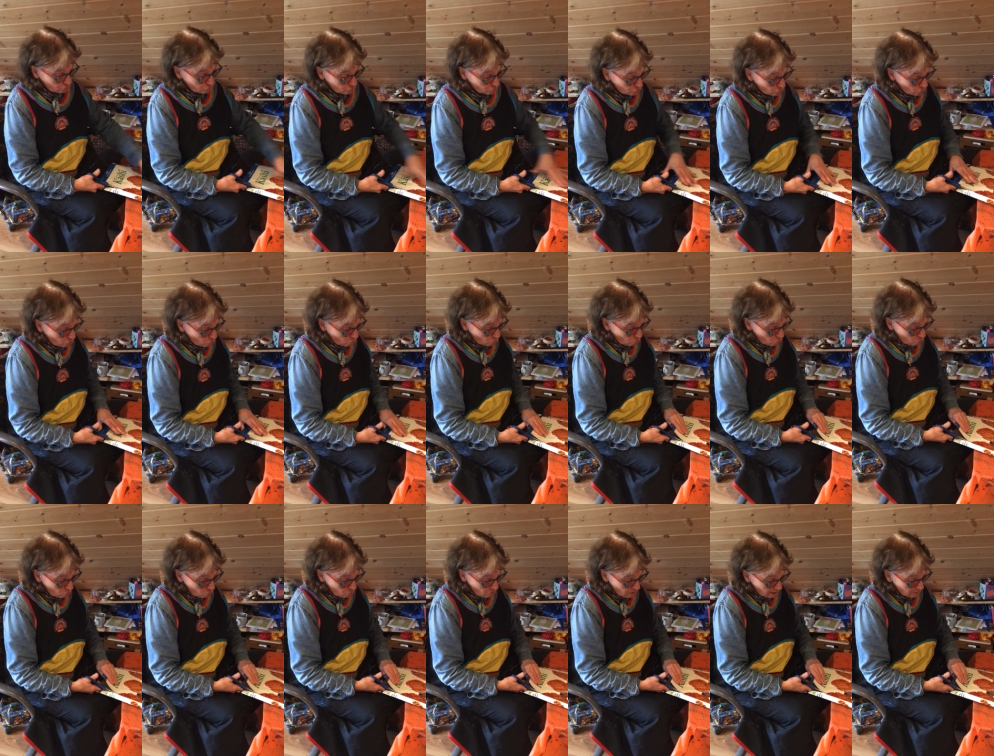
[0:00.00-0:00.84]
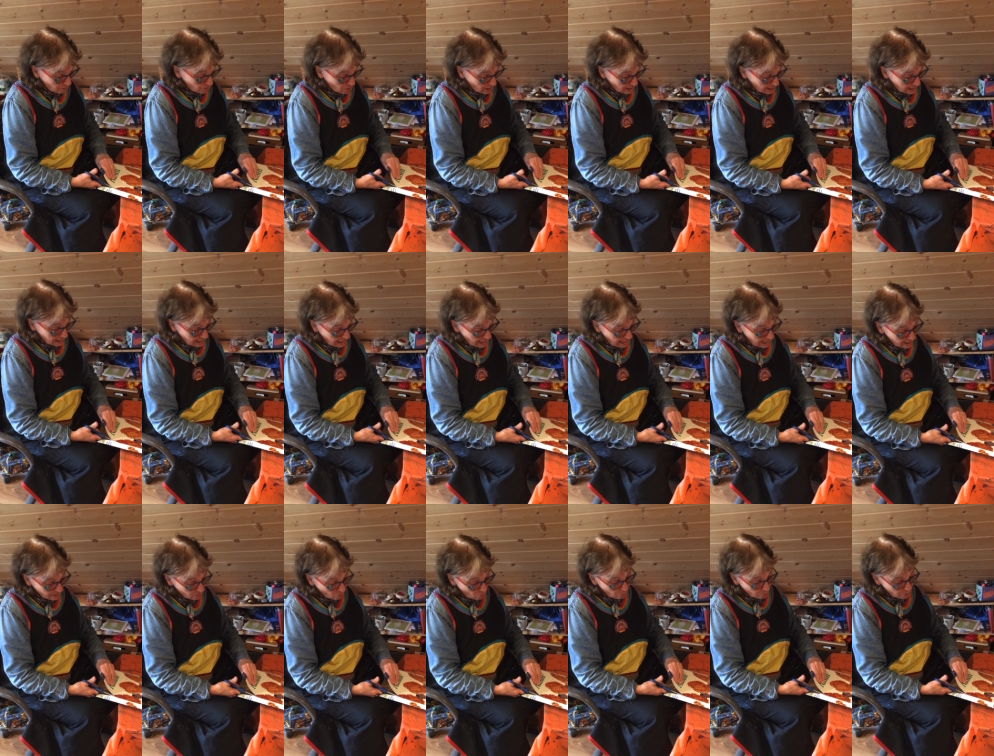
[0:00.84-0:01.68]
So I'm going to
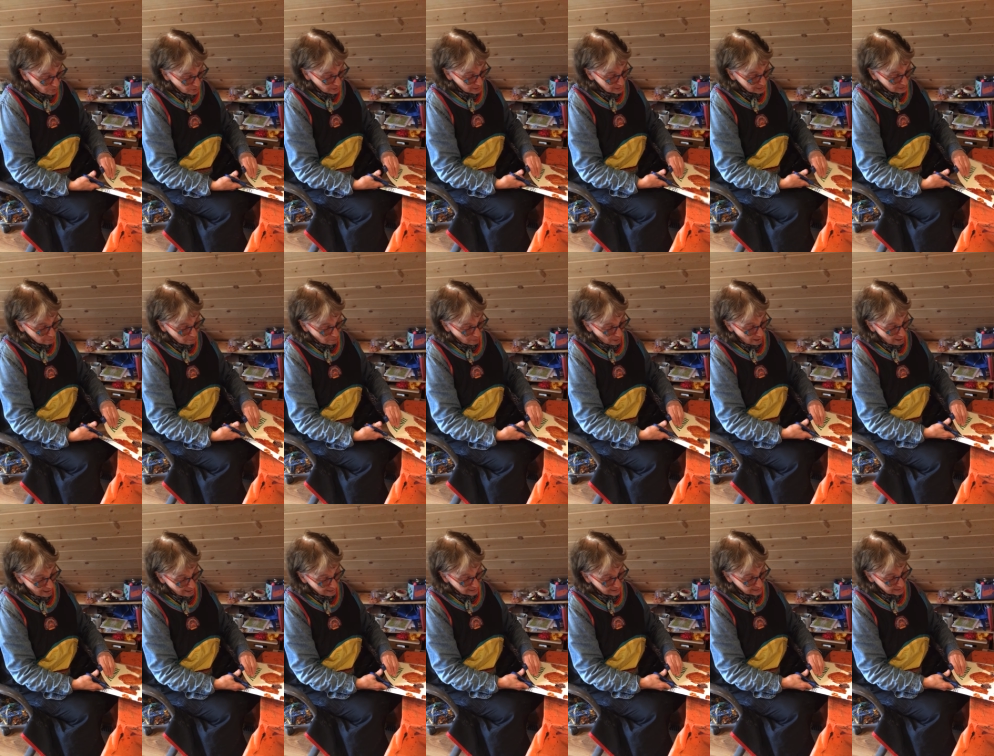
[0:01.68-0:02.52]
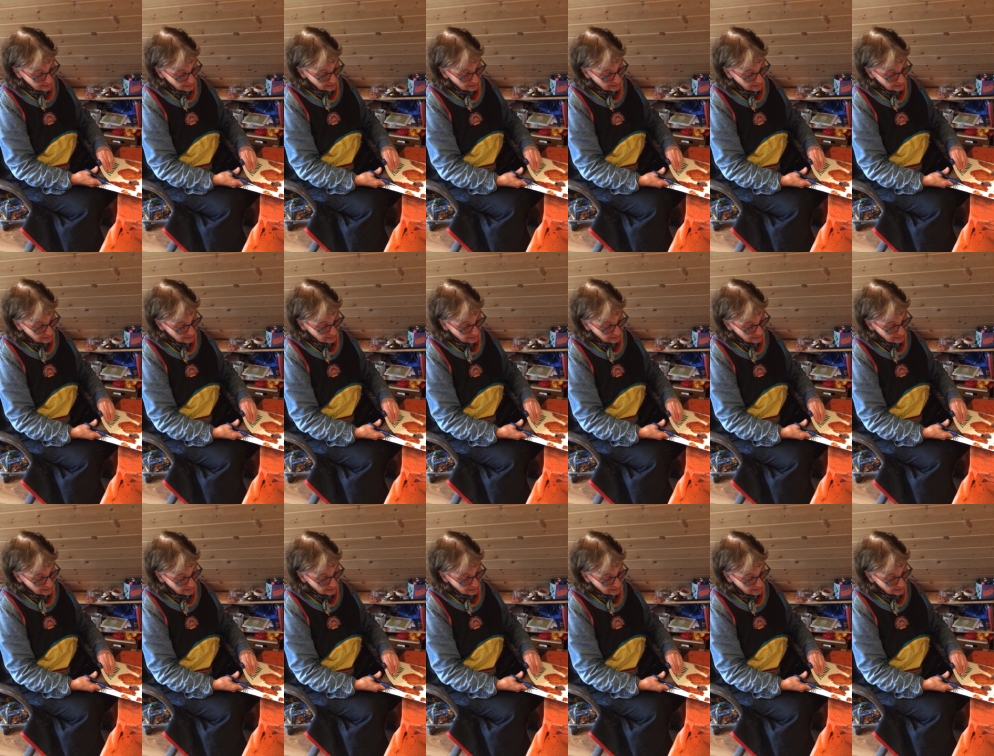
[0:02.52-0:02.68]
cut open this box.